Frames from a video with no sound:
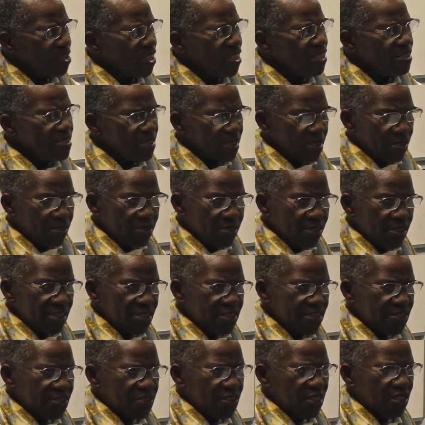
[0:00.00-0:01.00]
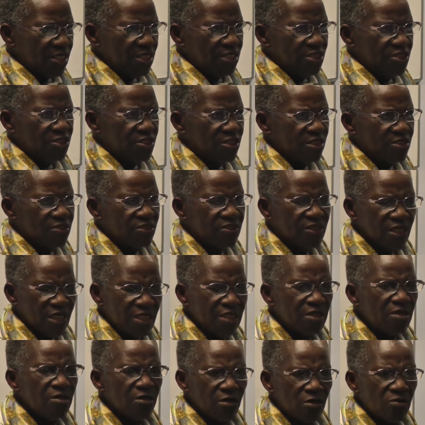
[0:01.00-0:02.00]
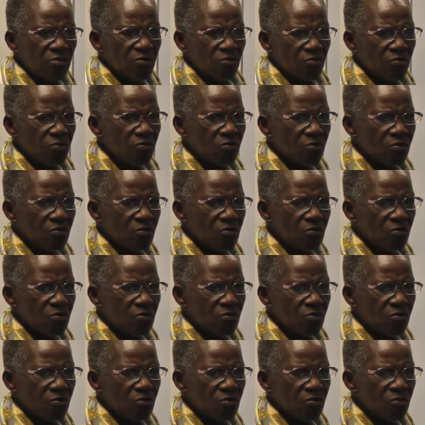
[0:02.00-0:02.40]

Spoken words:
in the early stages, they know